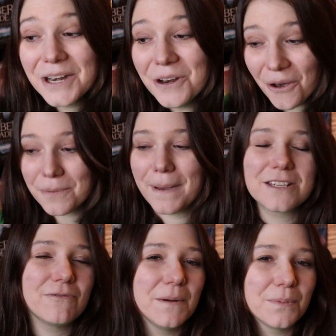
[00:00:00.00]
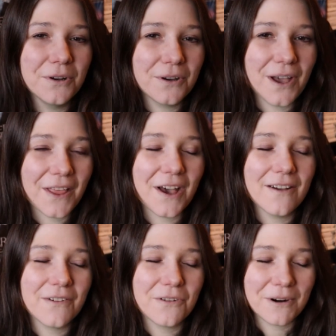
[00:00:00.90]
not the best written book that
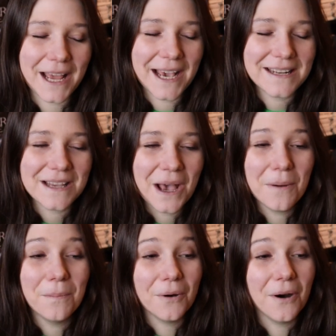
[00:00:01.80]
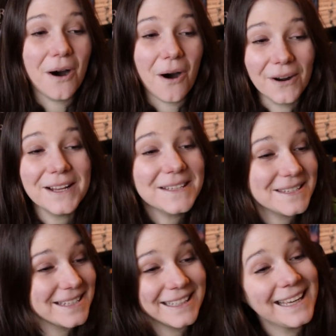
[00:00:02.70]
I've ever read, but
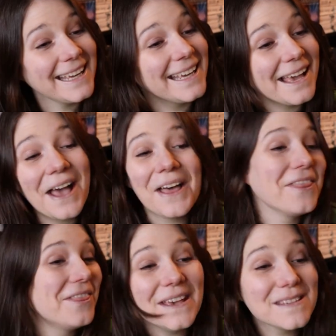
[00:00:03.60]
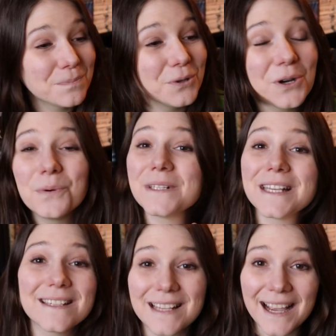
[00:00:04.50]
honestly, this book was
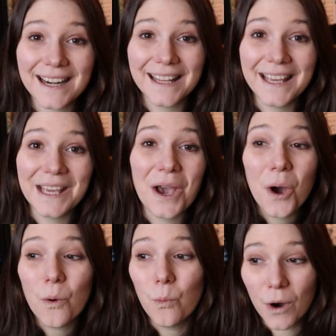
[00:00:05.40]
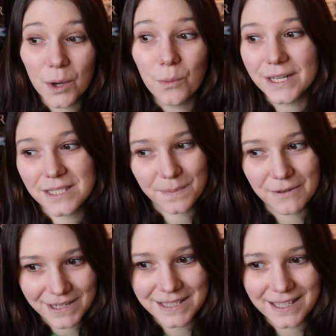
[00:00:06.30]
exactly what I wanted to
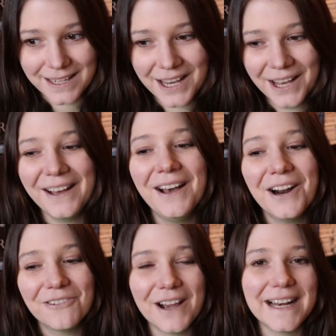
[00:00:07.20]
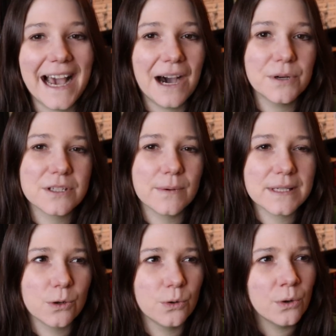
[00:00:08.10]
be reading right now. So
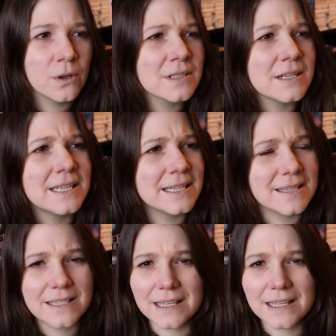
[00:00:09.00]
it's called 'Tis the